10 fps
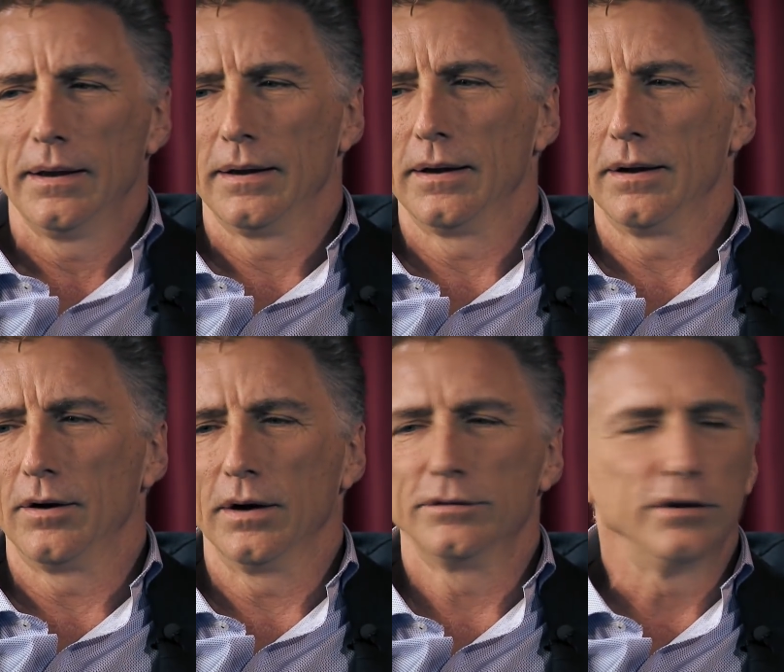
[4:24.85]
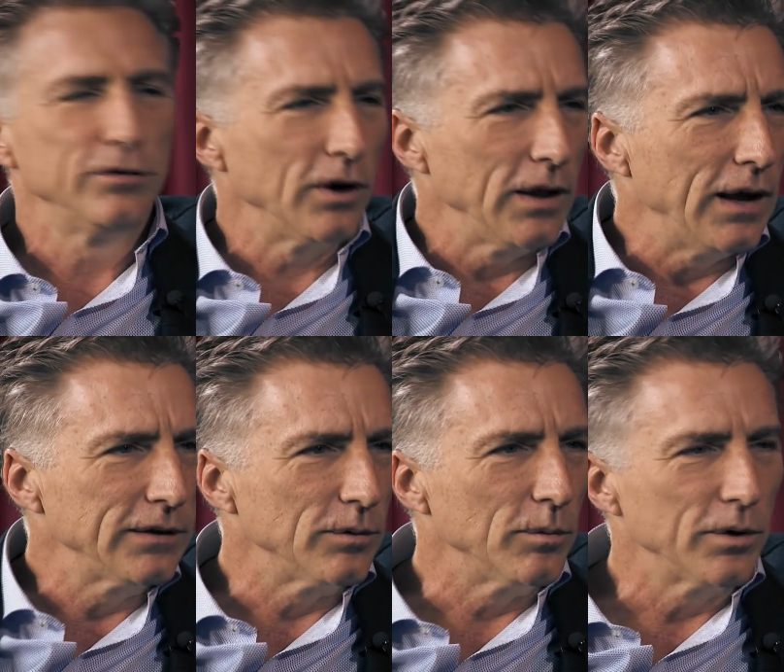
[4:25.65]
or I see
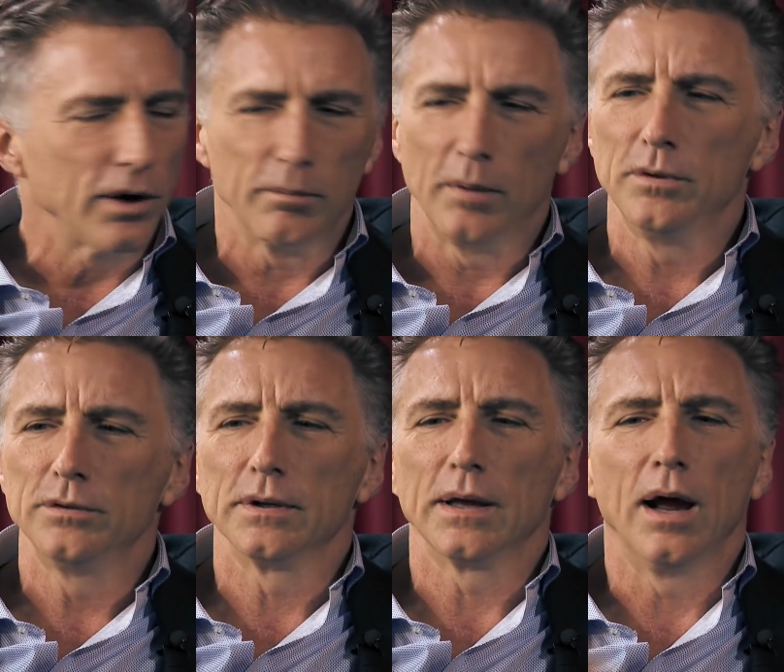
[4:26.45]
Charlotte when we're talking about music,